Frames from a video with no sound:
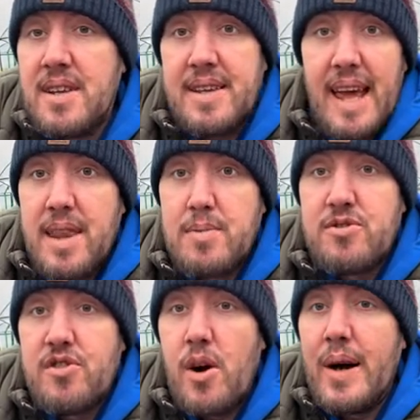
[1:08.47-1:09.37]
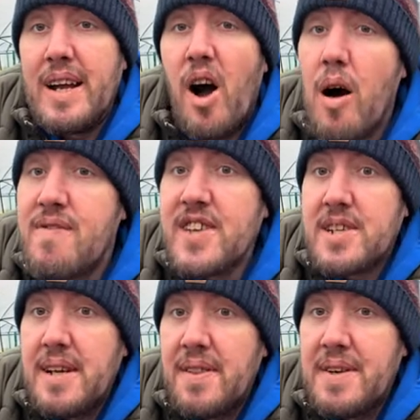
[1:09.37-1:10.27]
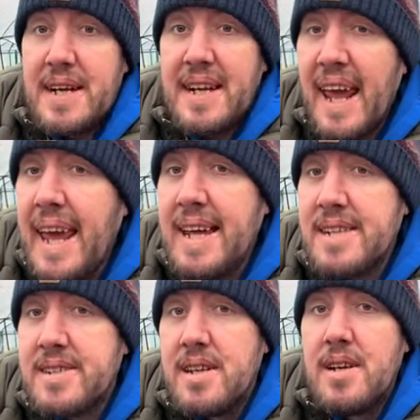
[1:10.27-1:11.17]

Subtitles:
get them growing. Obviously, they need heat.